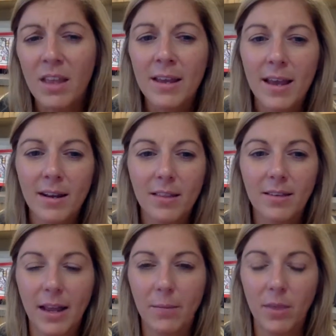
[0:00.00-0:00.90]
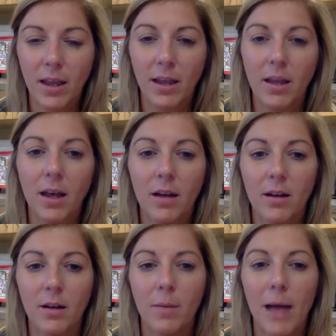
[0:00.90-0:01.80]
kind of the same thing.
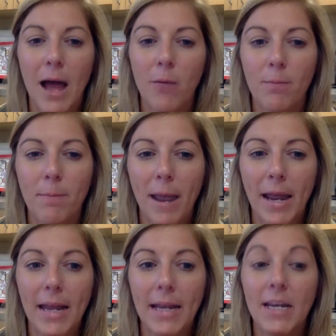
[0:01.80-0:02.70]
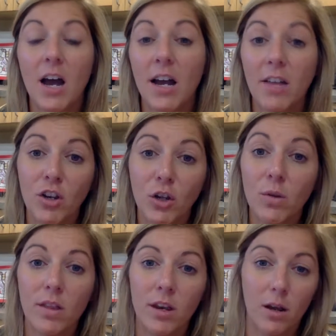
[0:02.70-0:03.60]
I may not even use
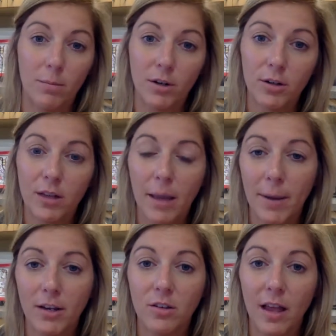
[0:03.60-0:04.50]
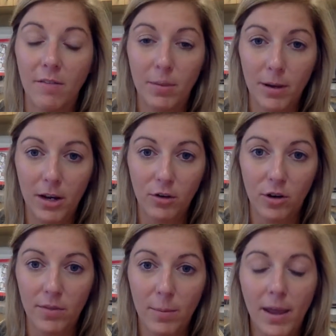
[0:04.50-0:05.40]
the numbers. I may just have the picture of
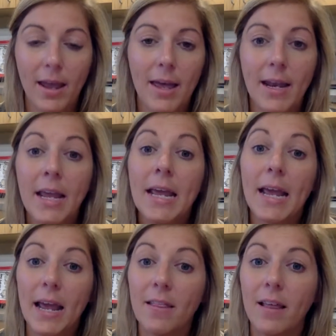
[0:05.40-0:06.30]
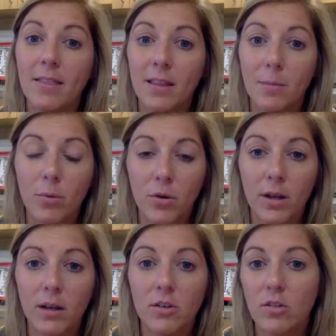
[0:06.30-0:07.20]
the bed and let them
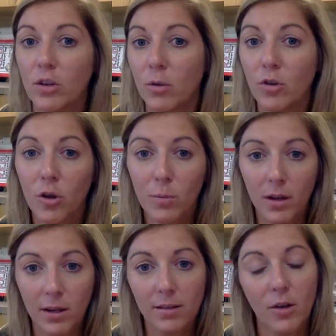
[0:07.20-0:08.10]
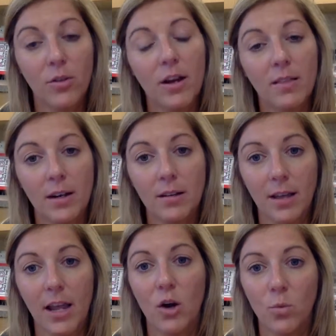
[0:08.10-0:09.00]
put, 2 monkeys on there, and then us
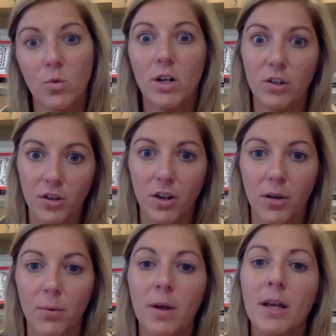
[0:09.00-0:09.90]
count 1, 2,